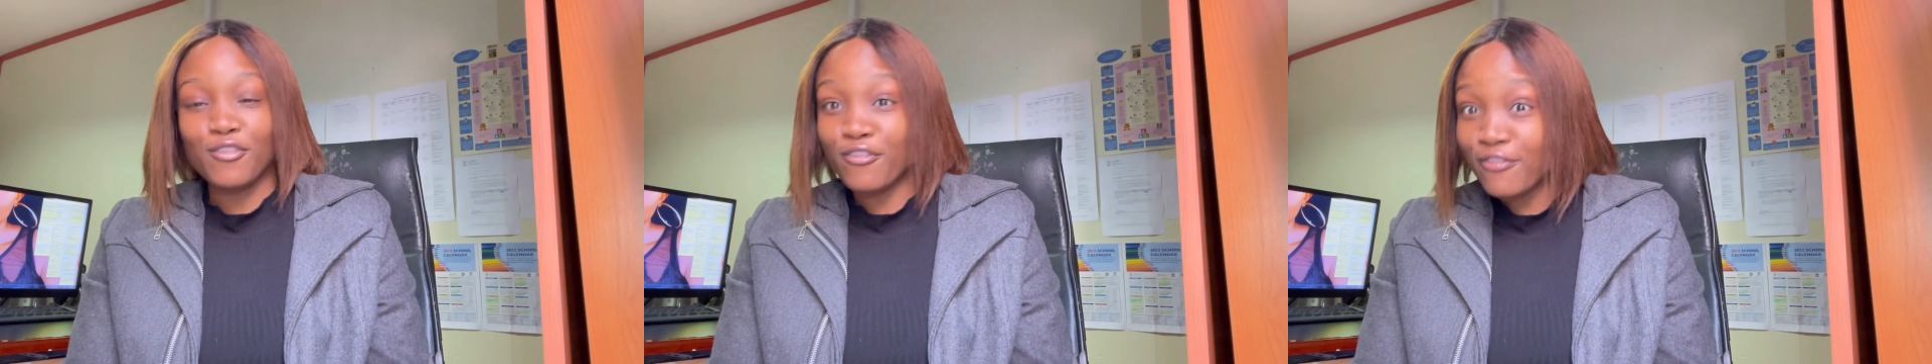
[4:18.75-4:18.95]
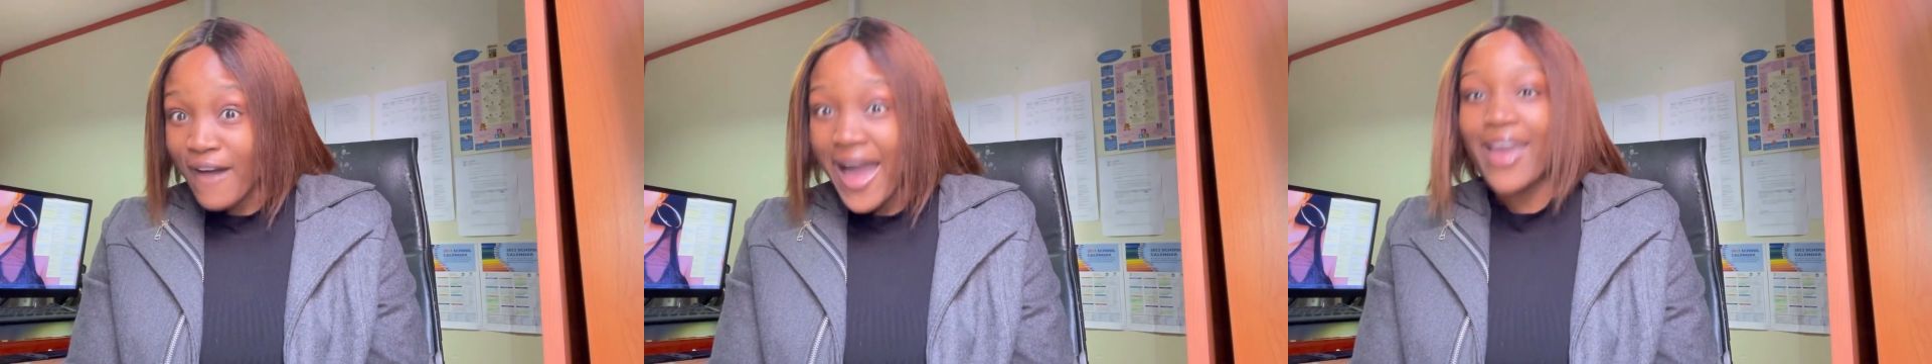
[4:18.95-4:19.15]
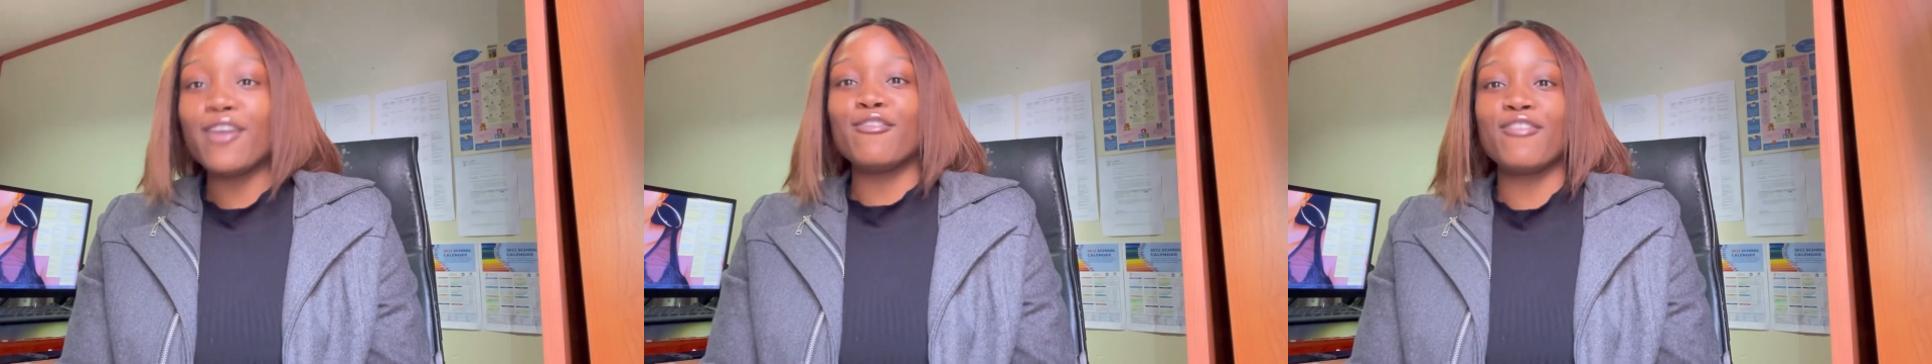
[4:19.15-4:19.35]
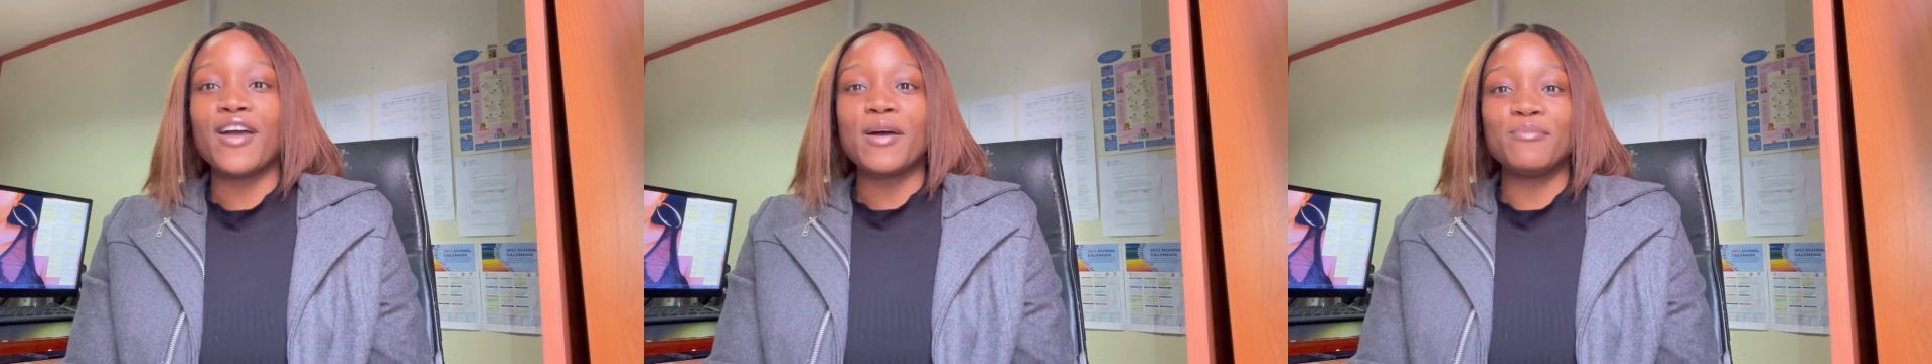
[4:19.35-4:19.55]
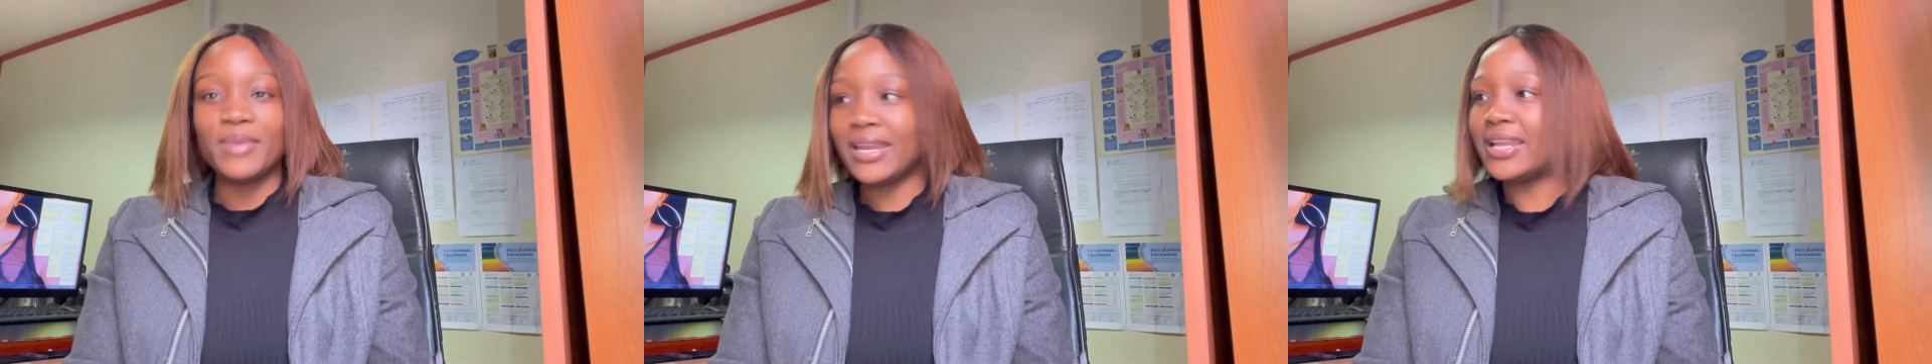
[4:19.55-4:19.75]
5
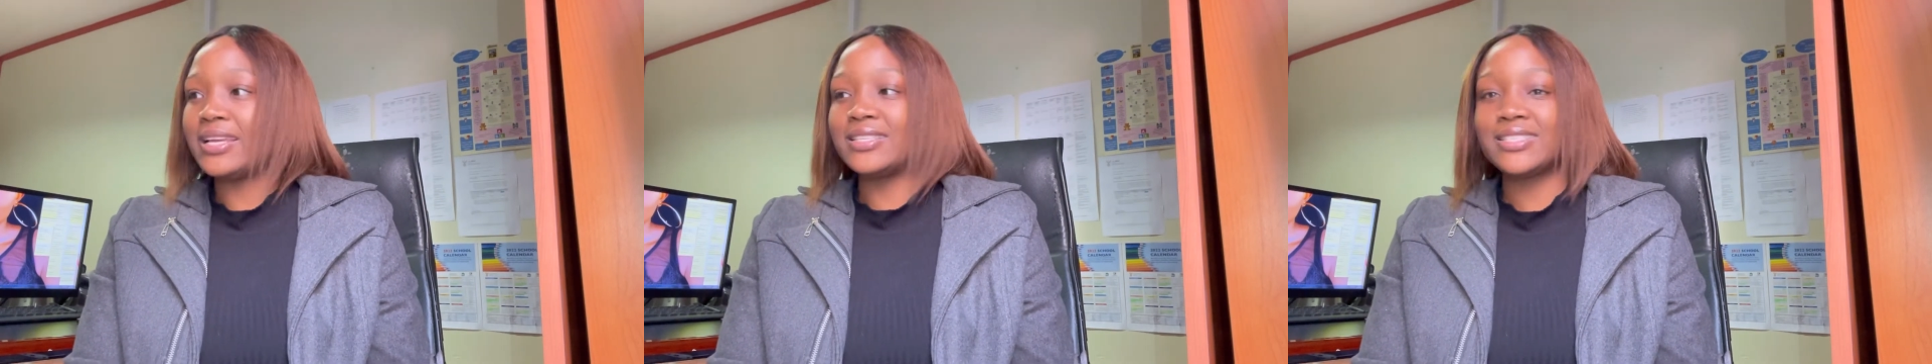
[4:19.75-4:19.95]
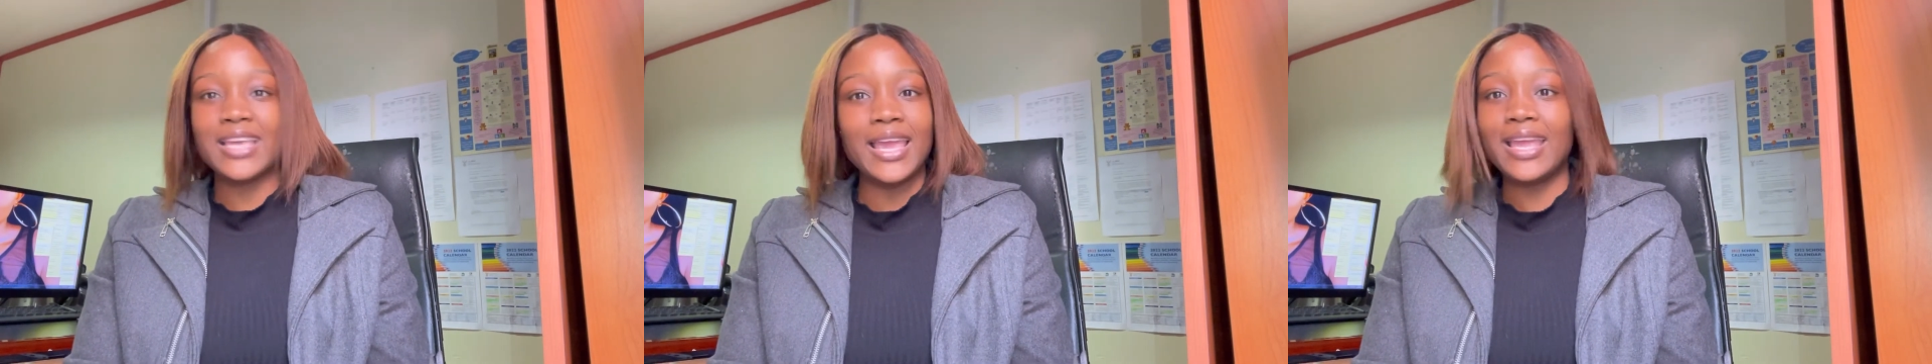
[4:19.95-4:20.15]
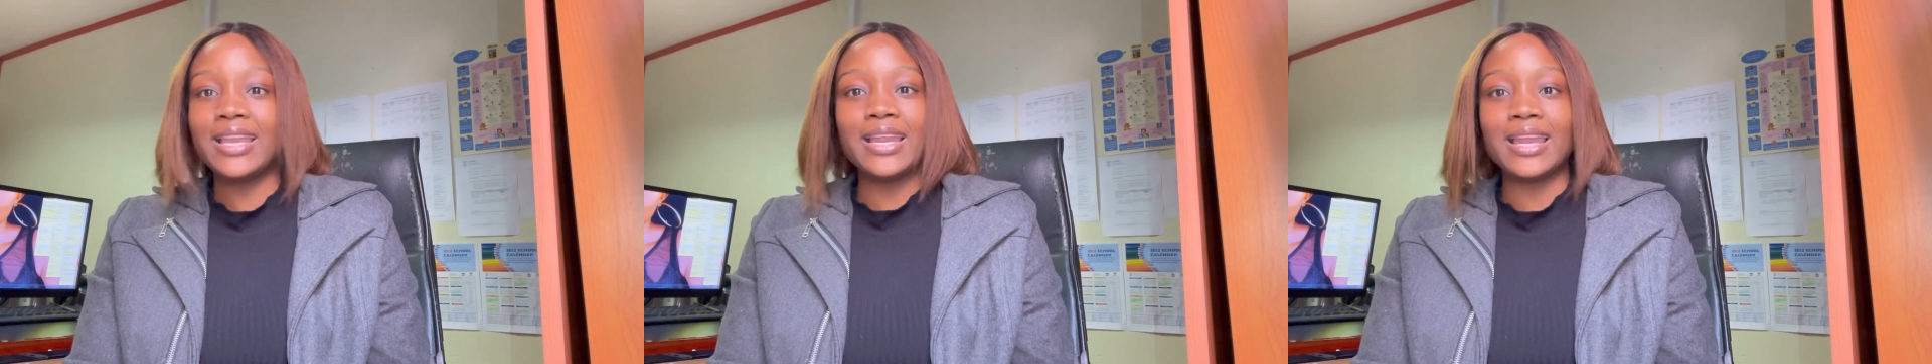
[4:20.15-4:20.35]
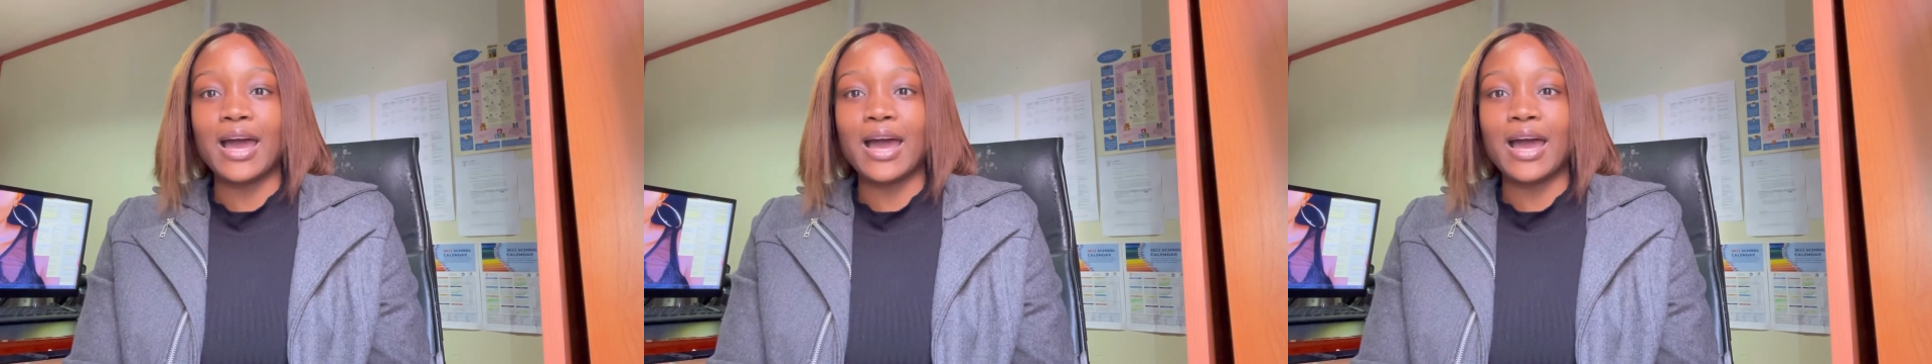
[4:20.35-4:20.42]
minutes in and